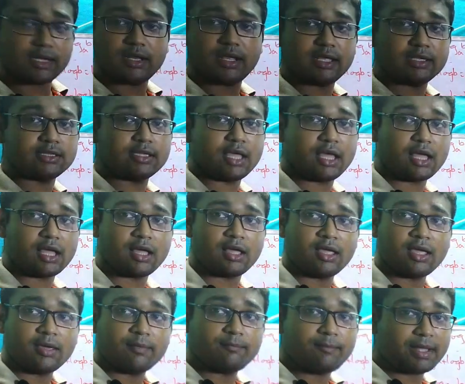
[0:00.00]
in the
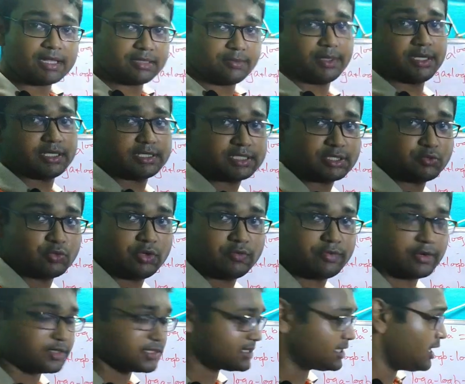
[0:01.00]
mathematics
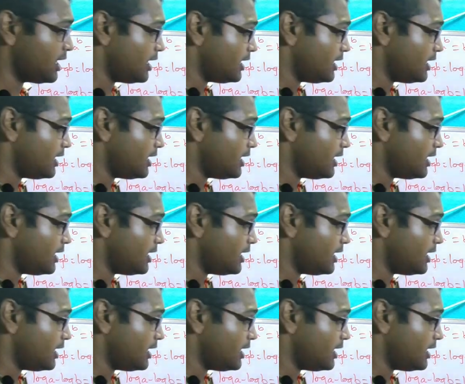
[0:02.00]
universe.